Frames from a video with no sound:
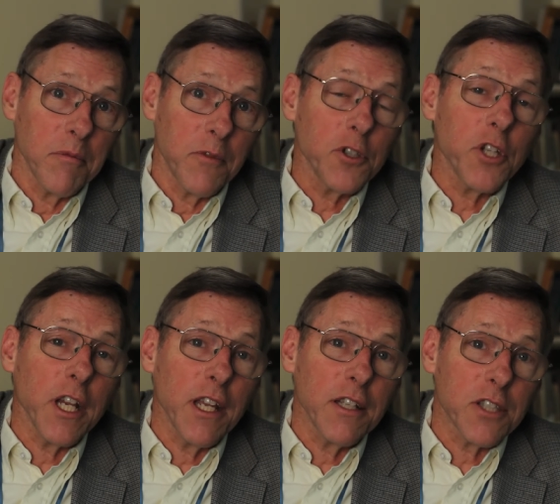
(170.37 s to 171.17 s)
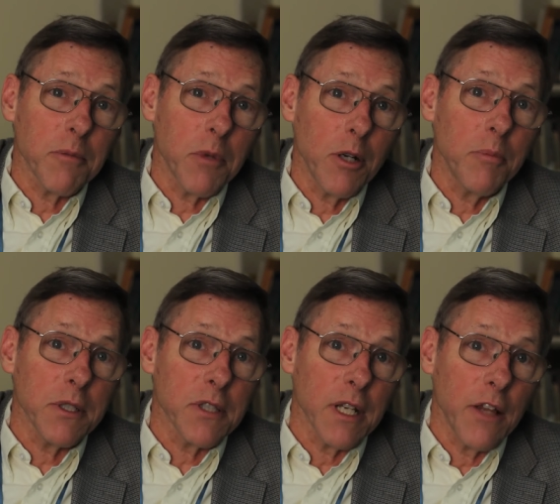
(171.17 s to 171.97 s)
Virginia suburb
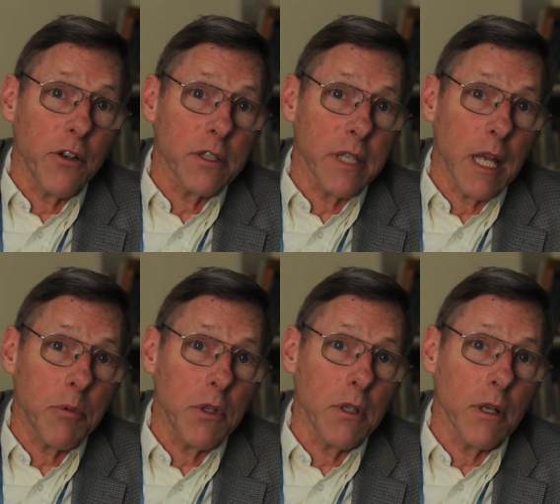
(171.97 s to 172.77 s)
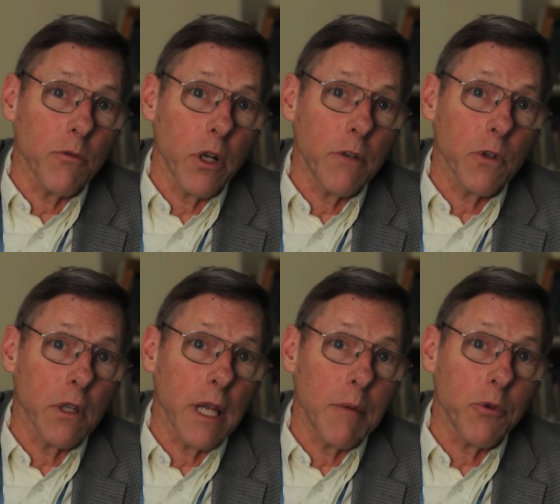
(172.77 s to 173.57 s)
is another example of wonderful
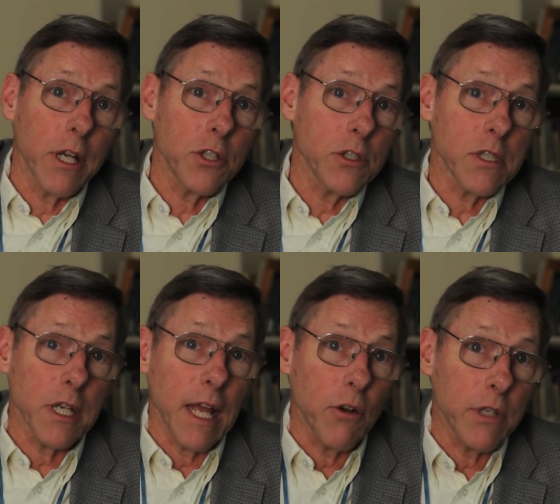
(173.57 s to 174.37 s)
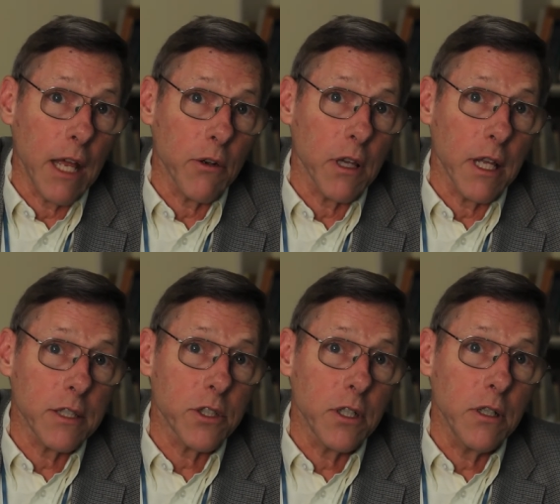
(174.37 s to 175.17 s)
collaborations, the downtown
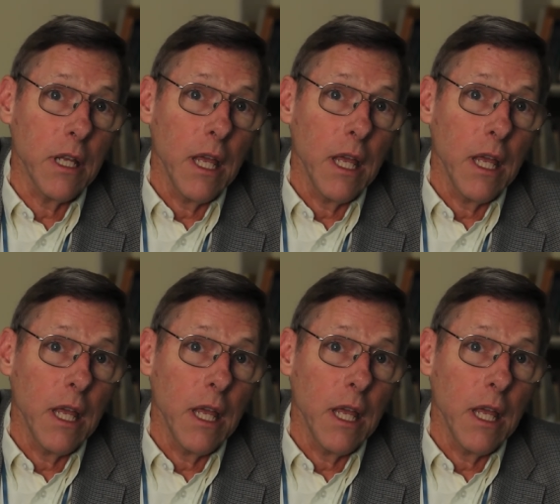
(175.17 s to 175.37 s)
cluster